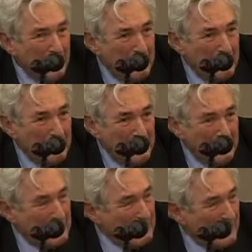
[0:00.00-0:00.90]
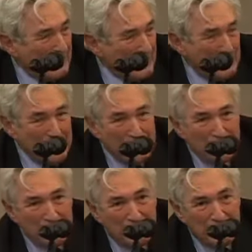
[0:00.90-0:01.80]
But think about a
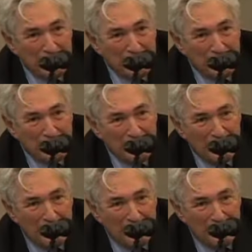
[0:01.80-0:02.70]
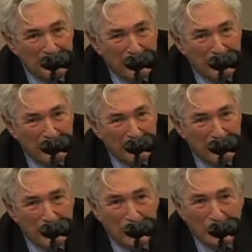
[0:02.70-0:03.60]
continent
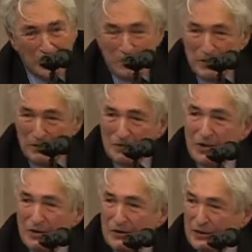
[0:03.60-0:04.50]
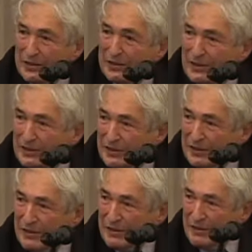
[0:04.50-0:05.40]
not as a matter of charity,
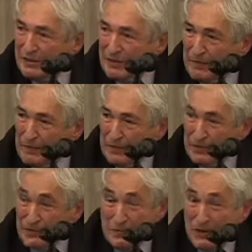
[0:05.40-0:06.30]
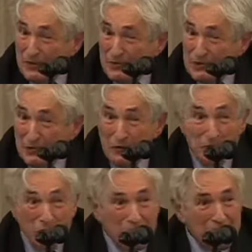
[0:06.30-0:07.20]
but as a matter of
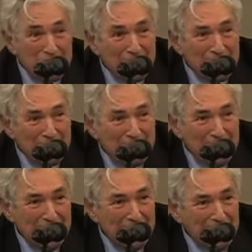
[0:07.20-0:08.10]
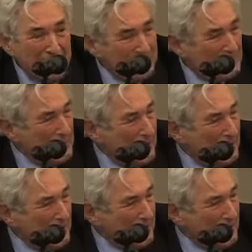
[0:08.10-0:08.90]
self-interest and as a matter of